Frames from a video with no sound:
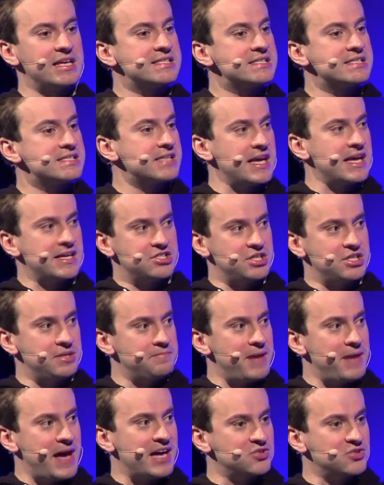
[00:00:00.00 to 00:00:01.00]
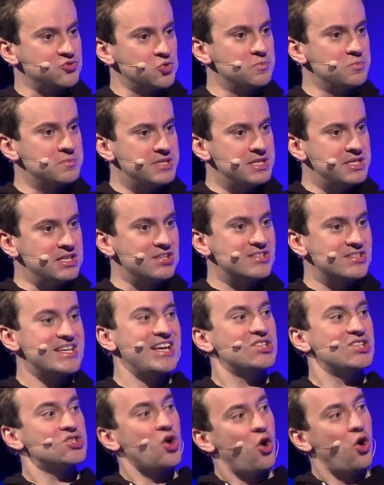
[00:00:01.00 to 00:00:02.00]
like sketchy backroom deals.
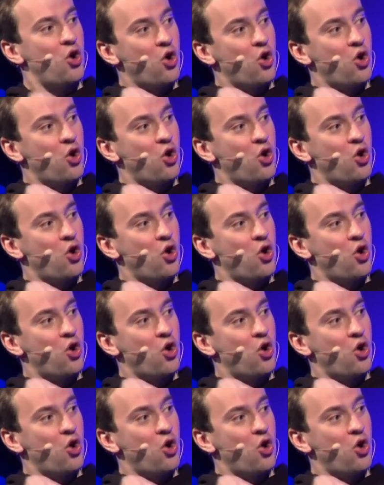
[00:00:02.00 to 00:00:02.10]
It's